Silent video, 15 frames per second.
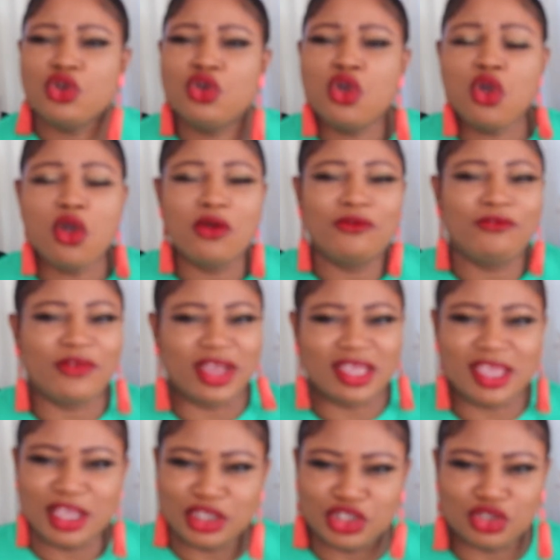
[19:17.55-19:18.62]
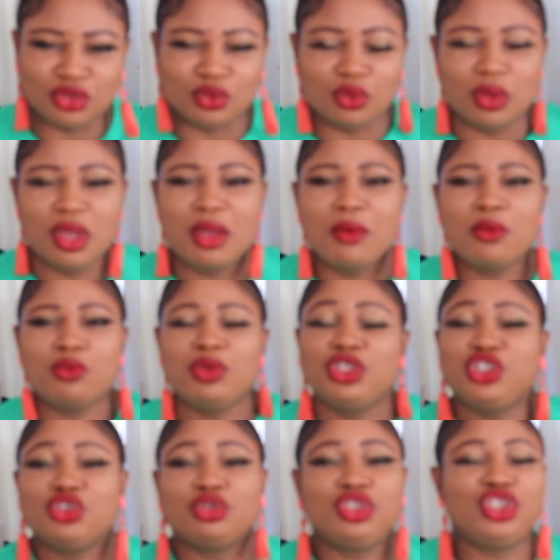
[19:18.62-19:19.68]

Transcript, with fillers: Go on vacation with your